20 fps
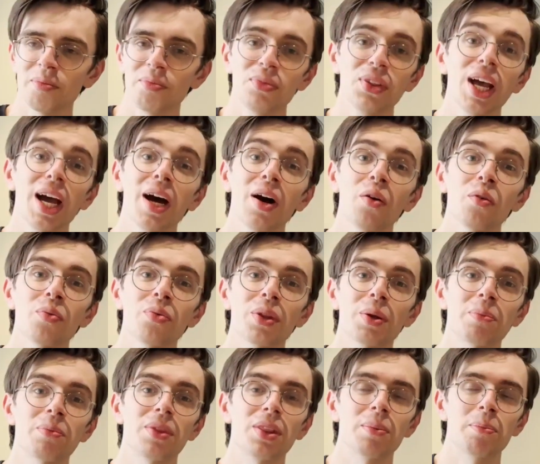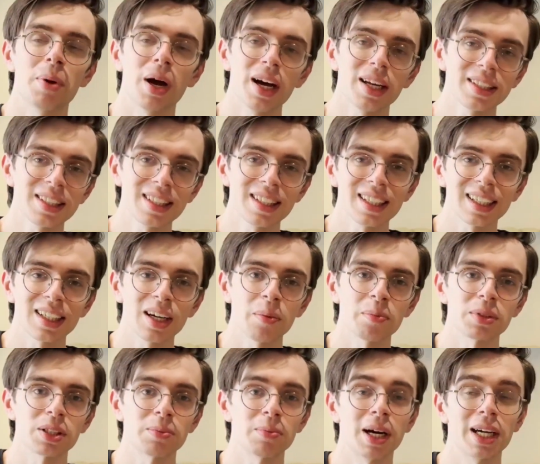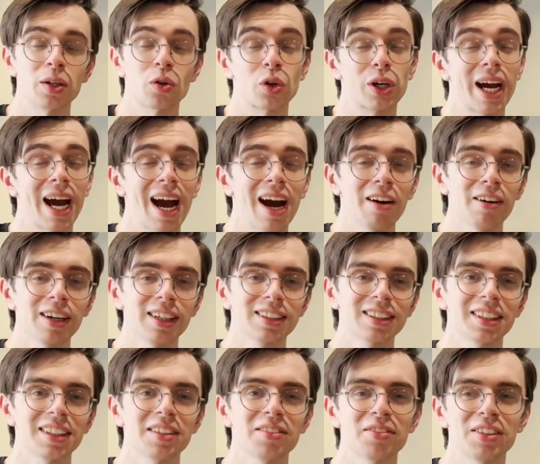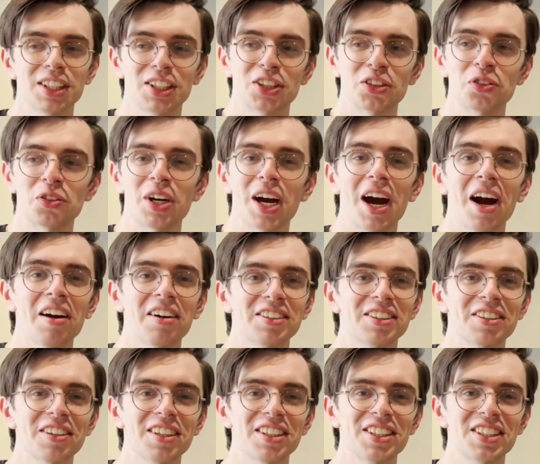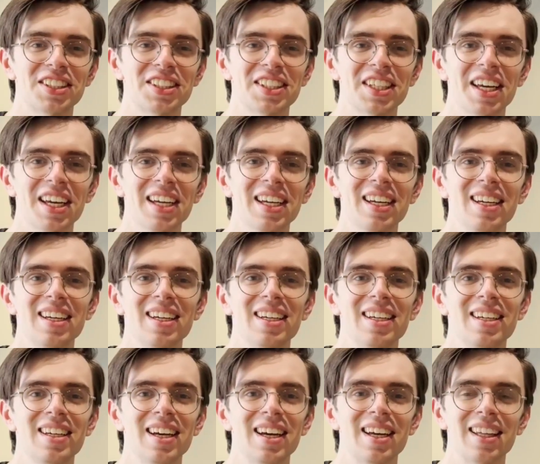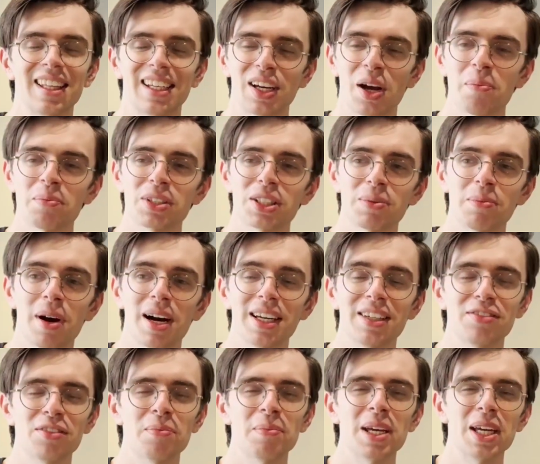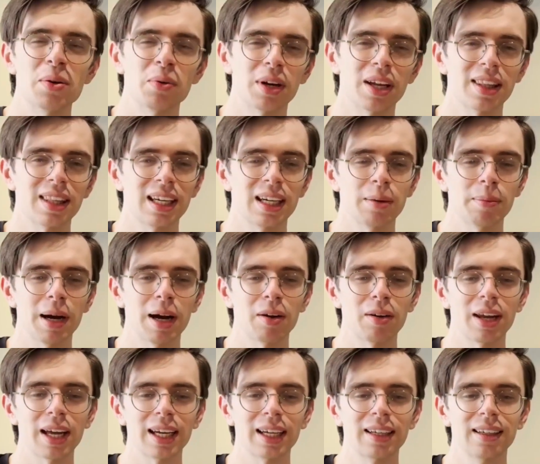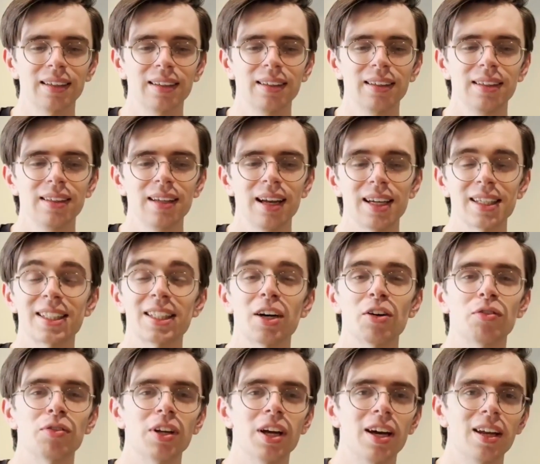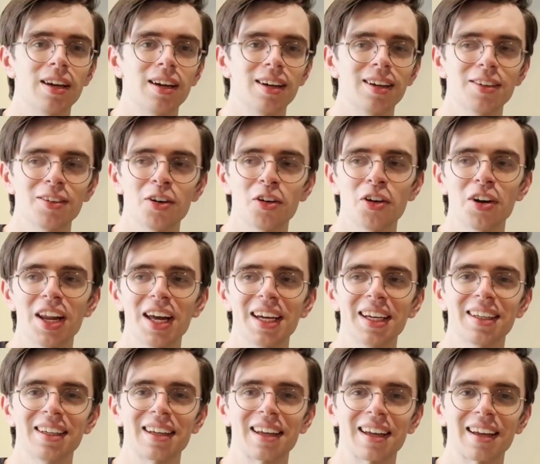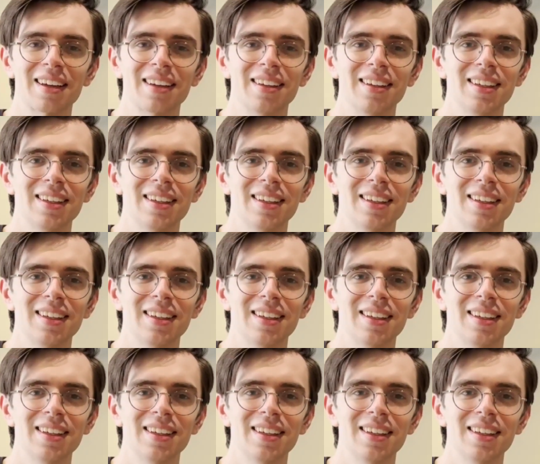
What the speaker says: Now, the person that comes to mind, or character, fictional character, I should say, that comes to mind for me when I think about like a self-learner or like a